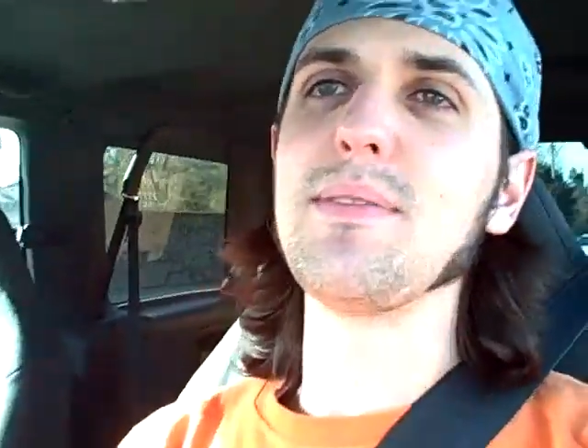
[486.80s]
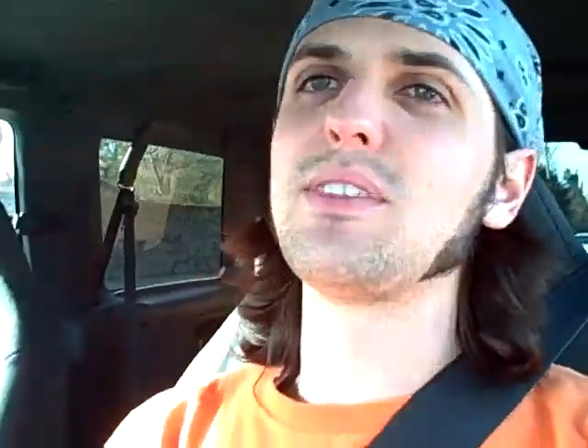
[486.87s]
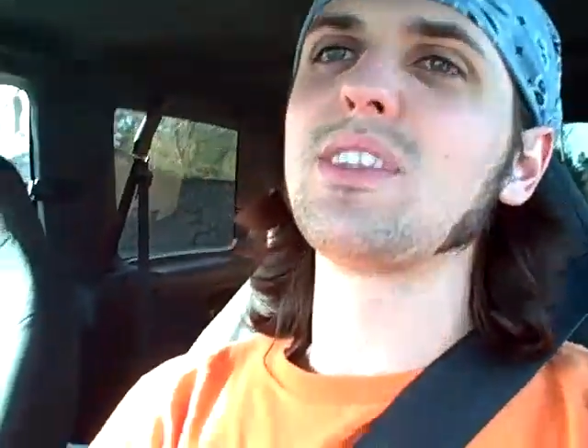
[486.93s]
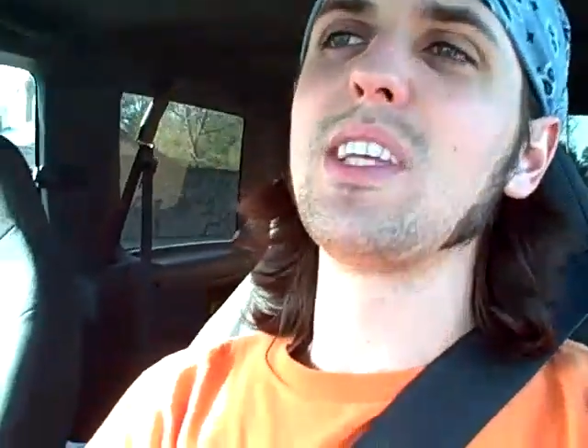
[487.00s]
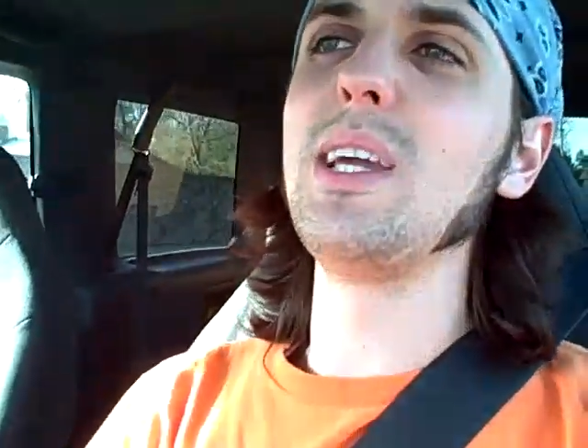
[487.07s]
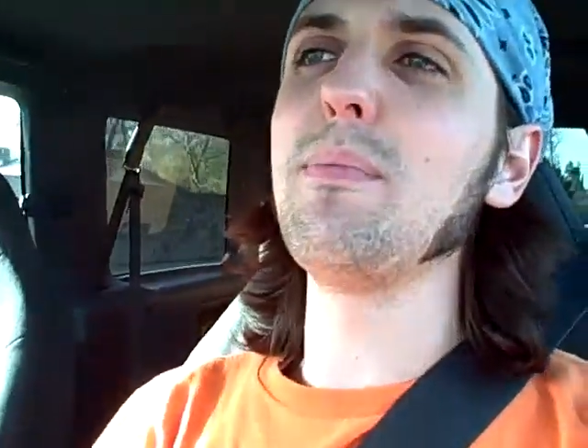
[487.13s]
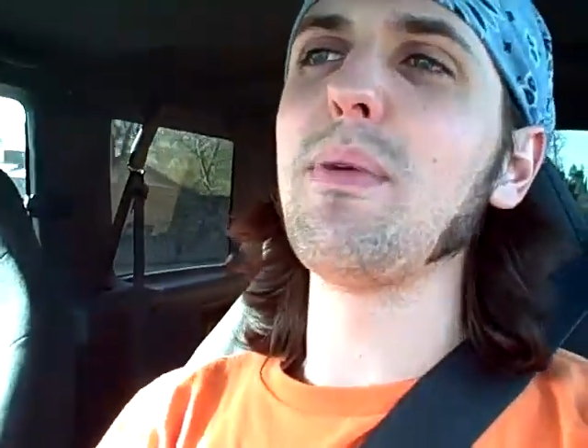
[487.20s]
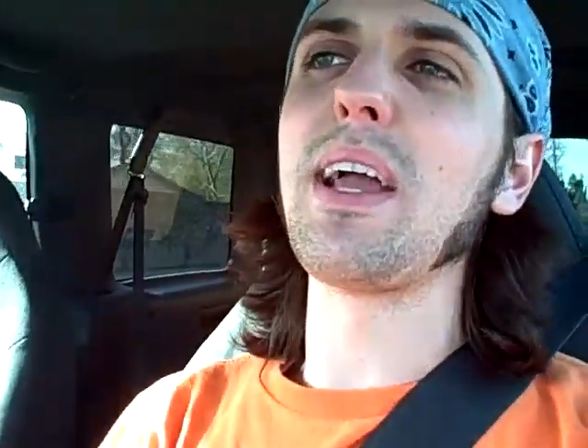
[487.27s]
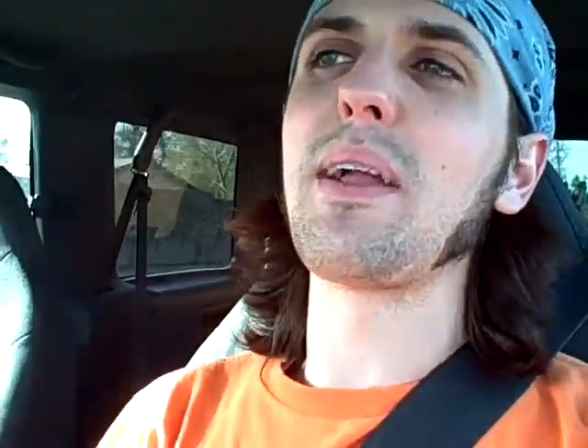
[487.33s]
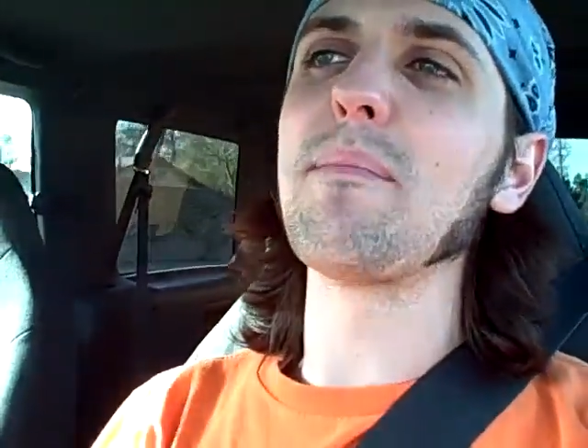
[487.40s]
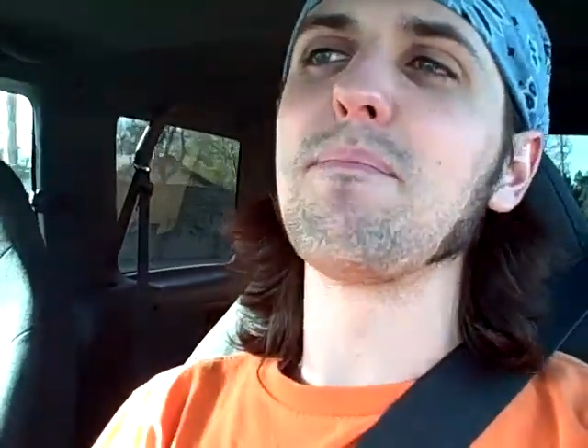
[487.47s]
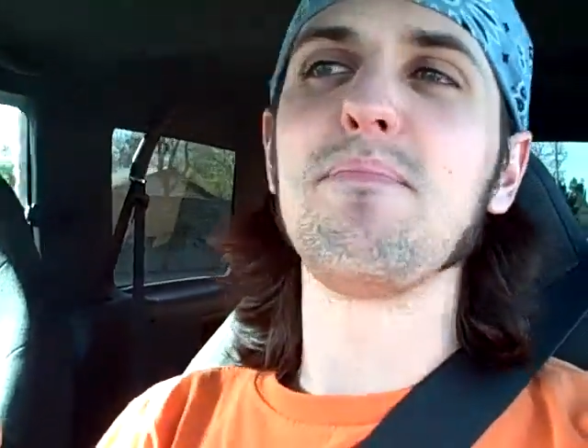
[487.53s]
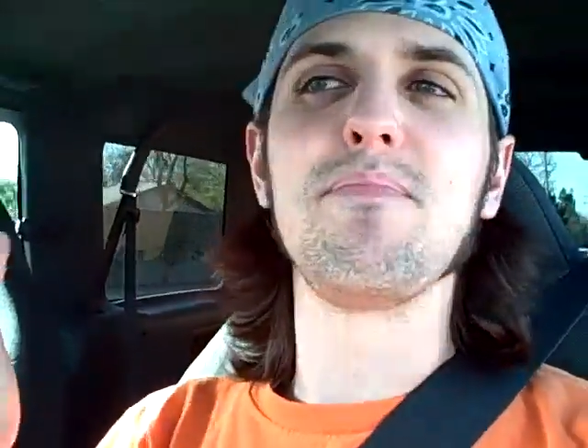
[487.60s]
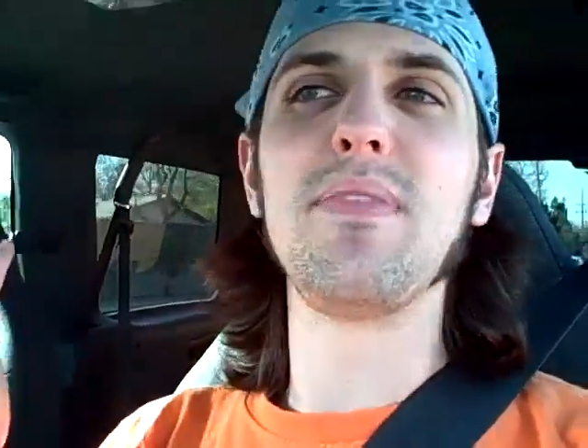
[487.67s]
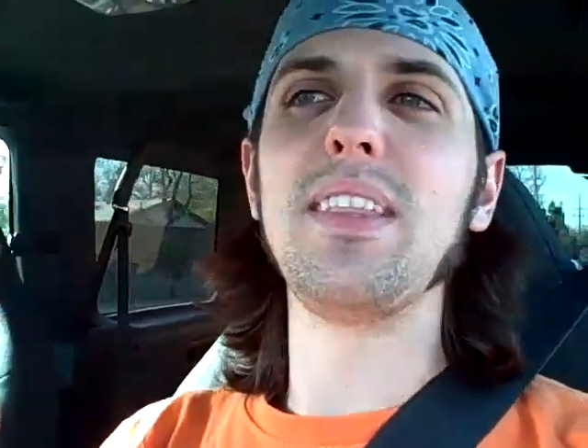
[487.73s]
like sleep
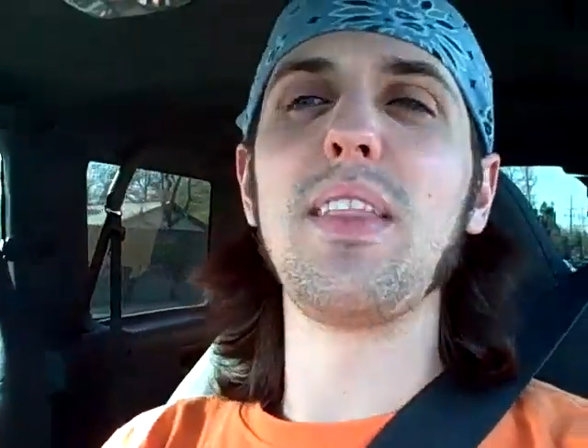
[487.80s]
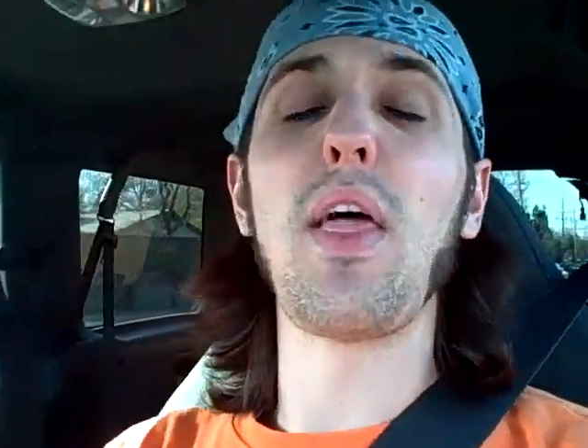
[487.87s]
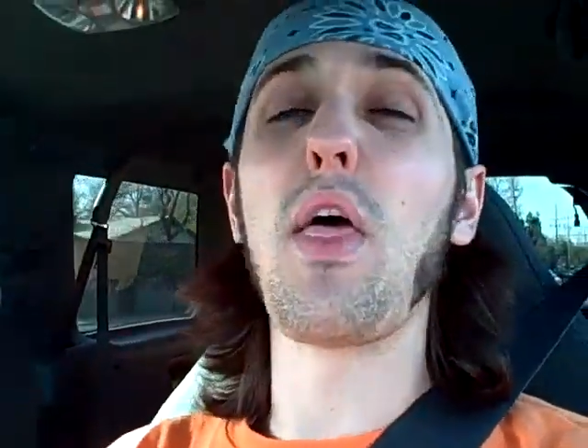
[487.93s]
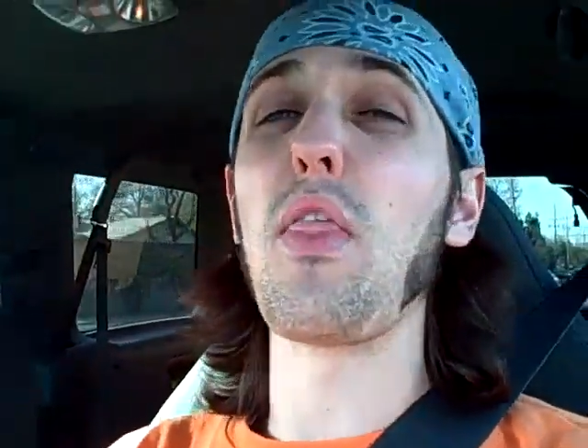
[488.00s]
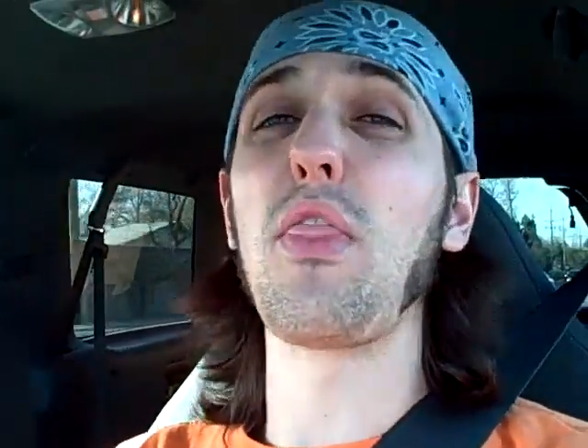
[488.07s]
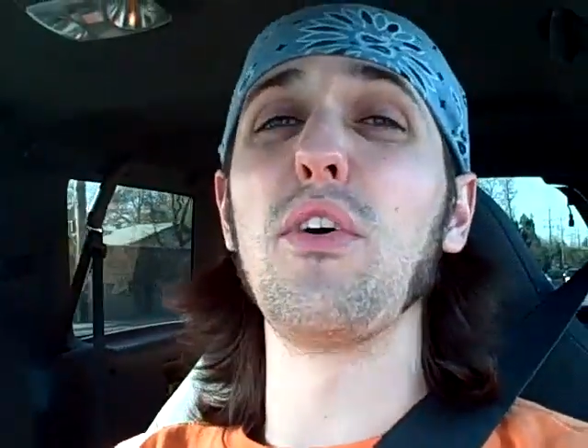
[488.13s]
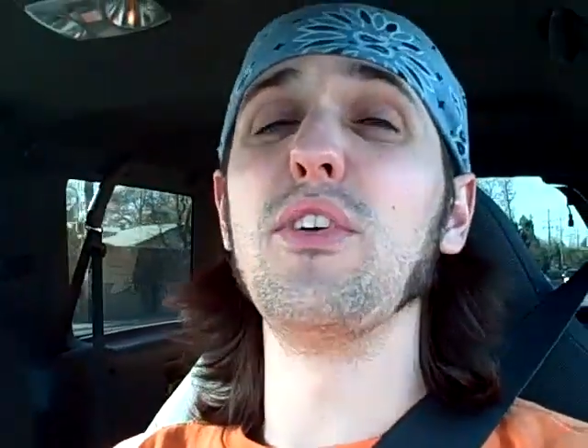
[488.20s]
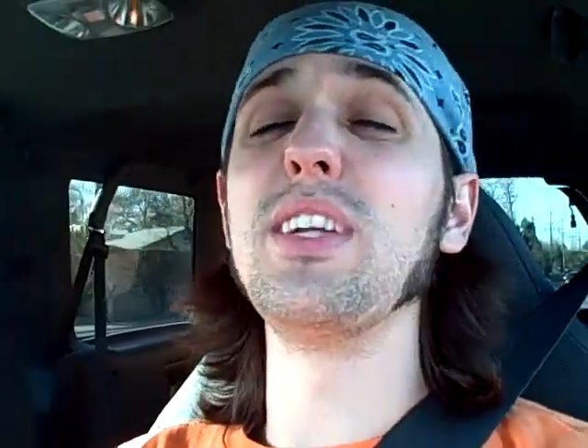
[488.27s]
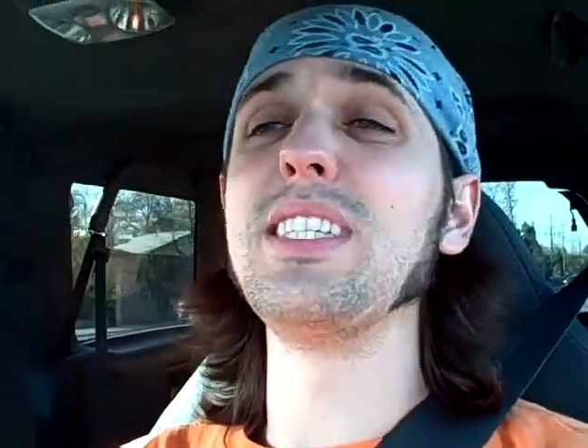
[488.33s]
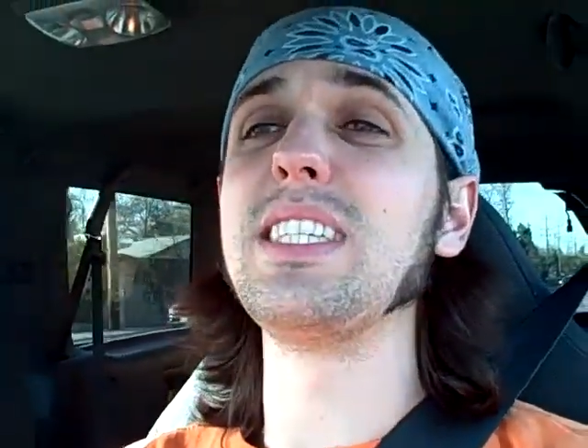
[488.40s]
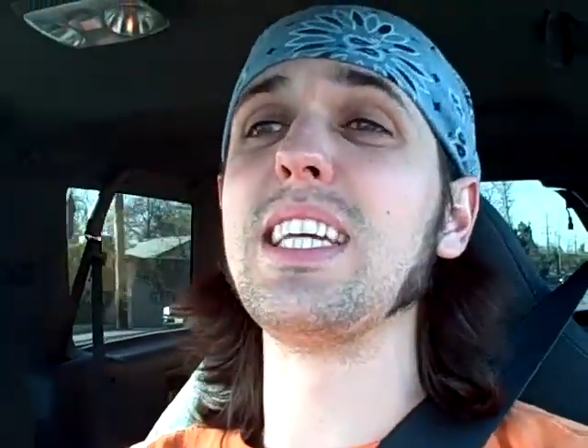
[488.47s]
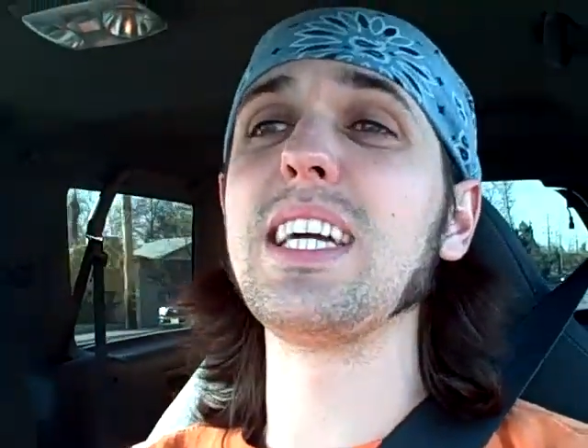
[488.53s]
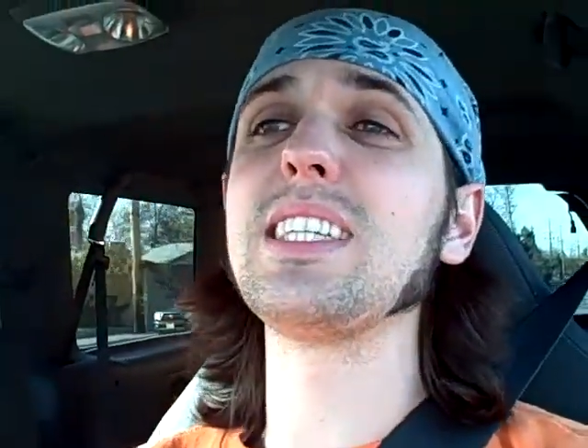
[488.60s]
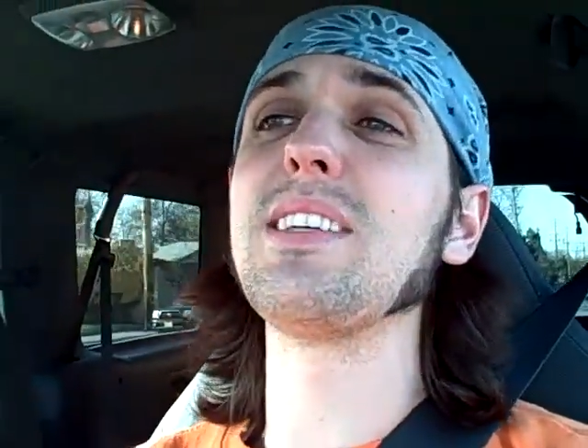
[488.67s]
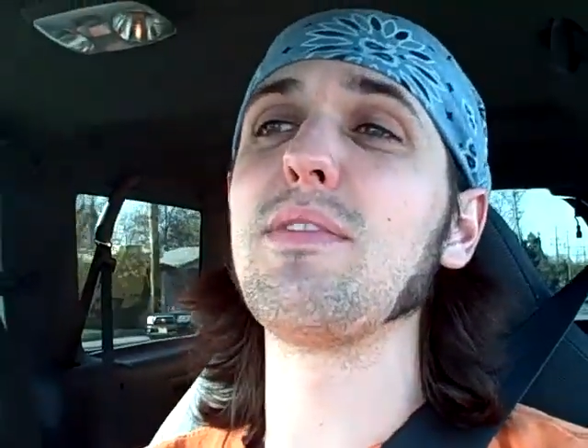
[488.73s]
like
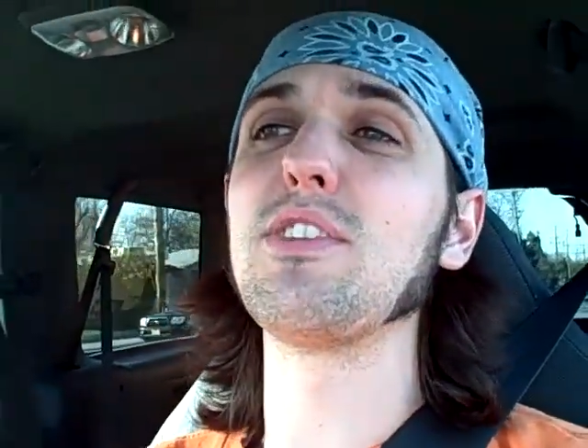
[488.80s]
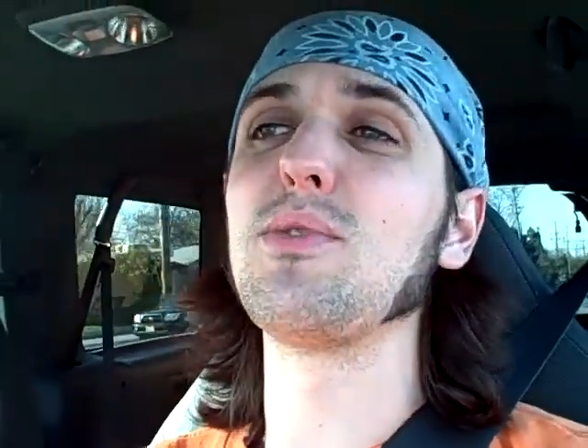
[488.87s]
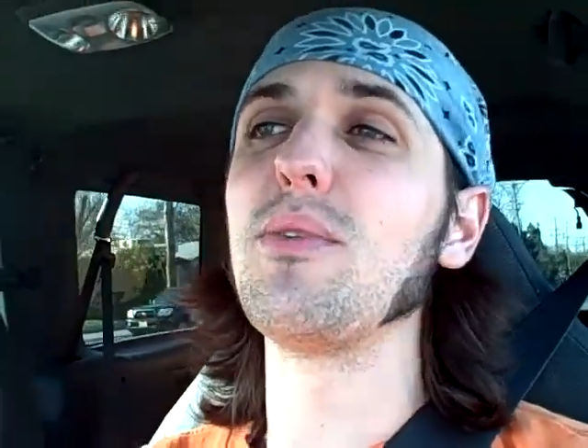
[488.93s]
36